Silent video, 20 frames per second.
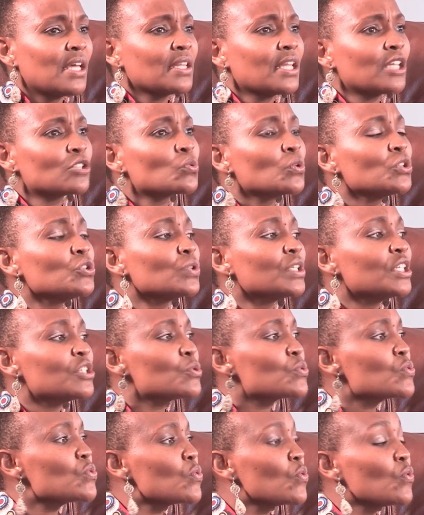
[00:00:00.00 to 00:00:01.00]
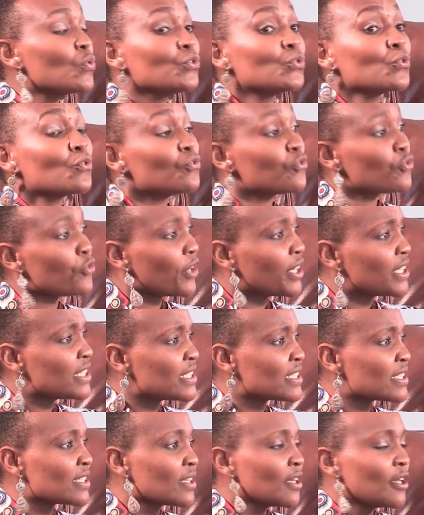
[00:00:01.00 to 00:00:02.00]
that's when you get to know your
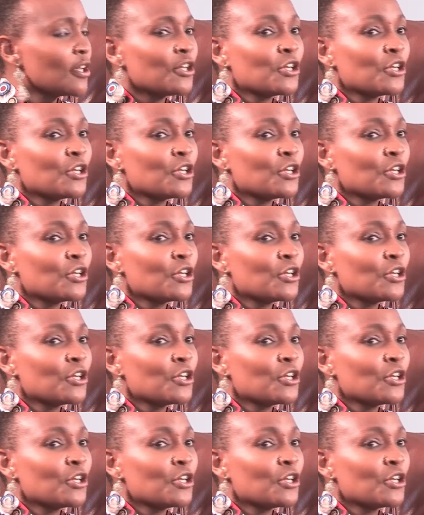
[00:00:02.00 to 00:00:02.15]
friends,